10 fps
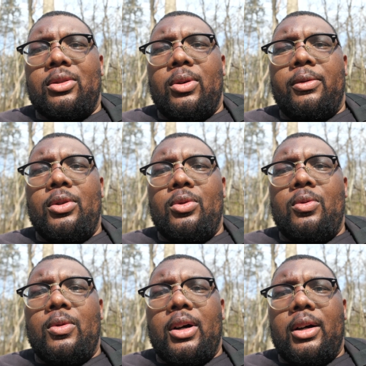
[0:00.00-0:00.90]
So if
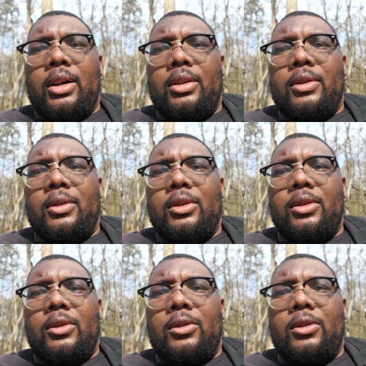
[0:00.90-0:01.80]
you
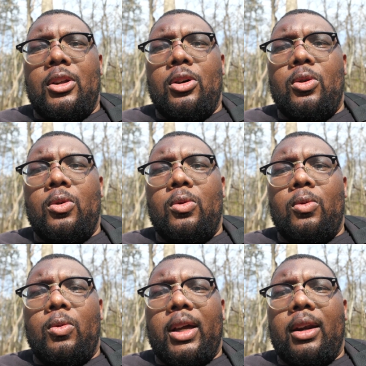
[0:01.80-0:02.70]
know
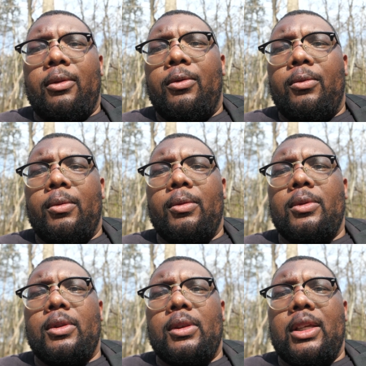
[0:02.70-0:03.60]
what kind
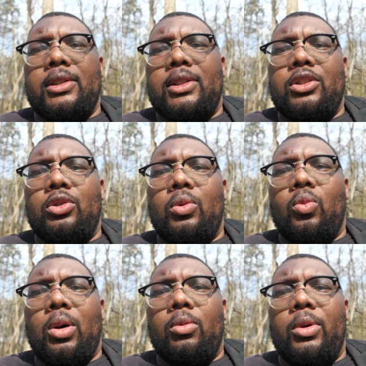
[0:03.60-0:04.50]
of distance you can
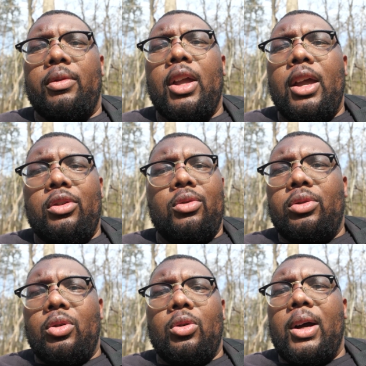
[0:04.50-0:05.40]
work with, you can
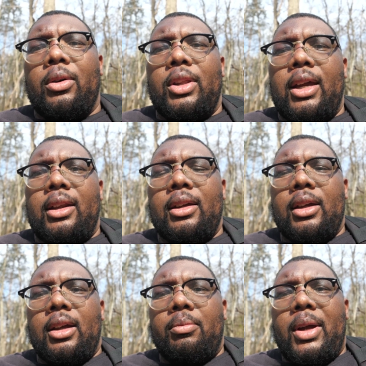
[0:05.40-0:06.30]
throw out that
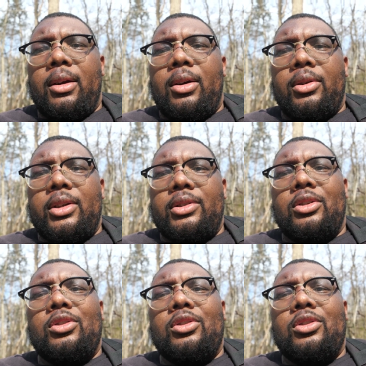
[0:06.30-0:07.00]
background easier.